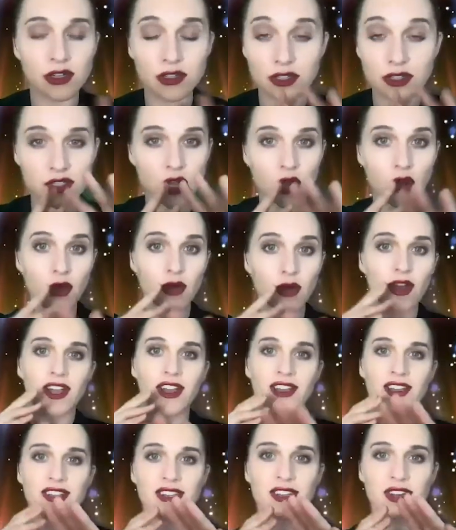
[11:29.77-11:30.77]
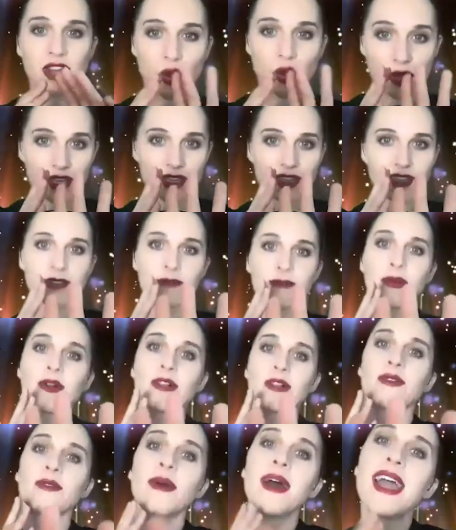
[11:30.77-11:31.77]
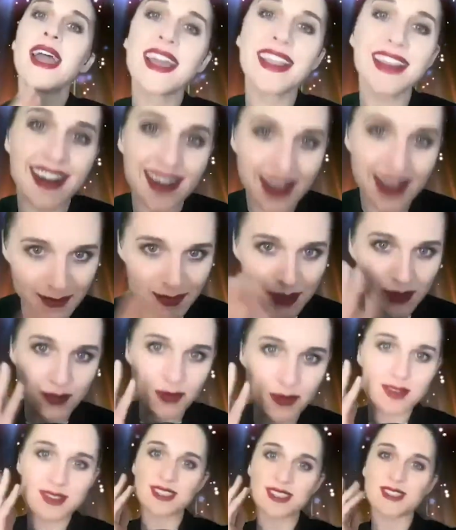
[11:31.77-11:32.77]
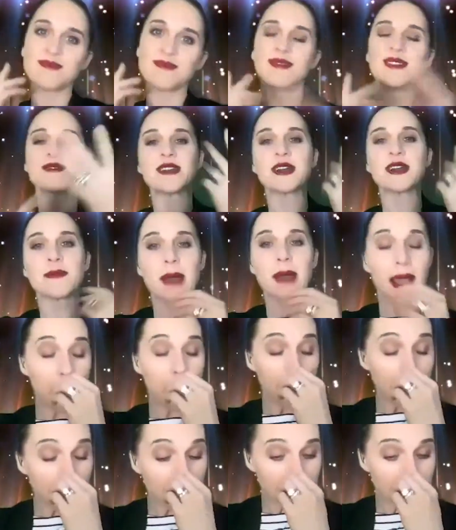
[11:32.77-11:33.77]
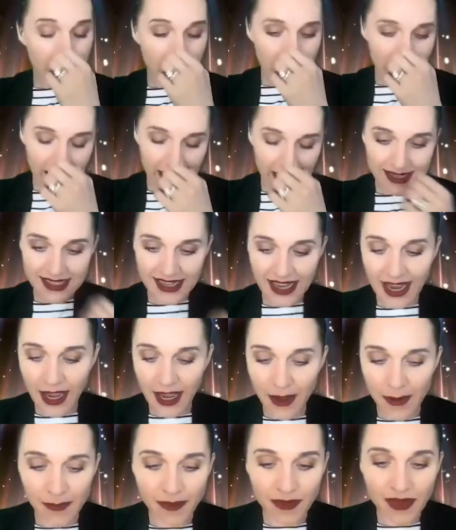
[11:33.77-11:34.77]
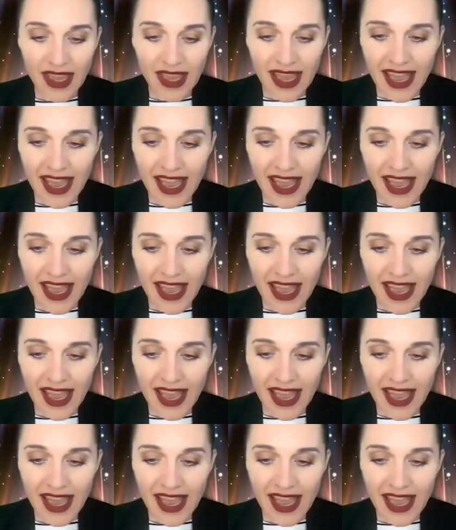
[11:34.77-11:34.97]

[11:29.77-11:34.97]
So you know he'd pull away, and I'd come towards him, and we go back and um,